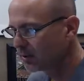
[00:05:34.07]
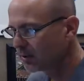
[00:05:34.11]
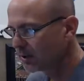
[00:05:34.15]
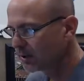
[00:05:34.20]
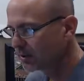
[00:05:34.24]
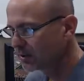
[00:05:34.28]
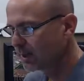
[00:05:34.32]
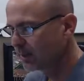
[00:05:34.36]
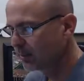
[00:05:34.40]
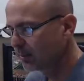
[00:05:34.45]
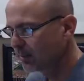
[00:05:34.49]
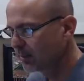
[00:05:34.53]
the
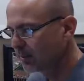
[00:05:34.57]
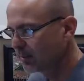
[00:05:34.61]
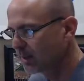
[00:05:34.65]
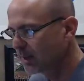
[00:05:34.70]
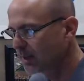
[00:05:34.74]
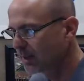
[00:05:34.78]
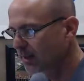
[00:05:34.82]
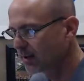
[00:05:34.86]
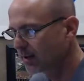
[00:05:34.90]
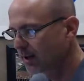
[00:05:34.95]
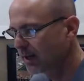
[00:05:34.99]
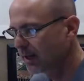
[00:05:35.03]

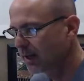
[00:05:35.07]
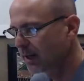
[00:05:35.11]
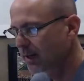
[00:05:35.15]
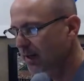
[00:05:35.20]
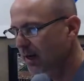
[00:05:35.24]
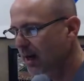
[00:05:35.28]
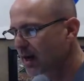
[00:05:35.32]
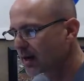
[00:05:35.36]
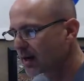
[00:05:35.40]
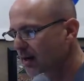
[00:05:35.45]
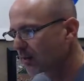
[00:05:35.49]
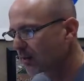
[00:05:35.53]
temperament on
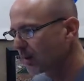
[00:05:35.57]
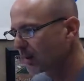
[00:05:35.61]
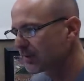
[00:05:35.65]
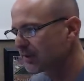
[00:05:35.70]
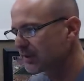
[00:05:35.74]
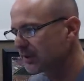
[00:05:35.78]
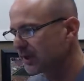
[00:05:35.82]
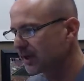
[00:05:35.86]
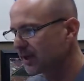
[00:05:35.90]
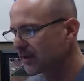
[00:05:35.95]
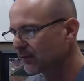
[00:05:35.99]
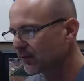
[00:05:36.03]
our
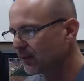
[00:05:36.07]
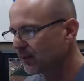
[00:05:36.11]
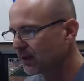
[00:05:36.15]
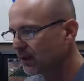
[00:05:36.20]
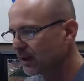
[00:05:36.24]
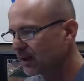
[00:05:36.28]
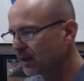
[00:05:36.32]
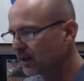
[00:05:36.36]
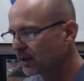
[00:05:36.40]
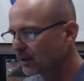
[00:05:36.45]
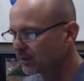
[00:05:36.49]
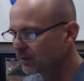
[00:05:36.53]
website, if you
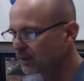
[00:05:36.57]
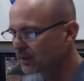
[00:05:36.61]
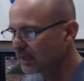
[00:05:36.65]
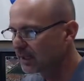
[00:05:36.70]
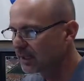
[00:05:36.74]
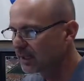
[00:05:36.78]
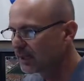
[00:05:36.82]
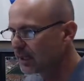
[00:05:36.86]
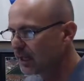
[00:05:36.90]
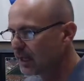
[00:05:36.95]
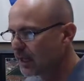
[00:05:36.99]
want to go read it,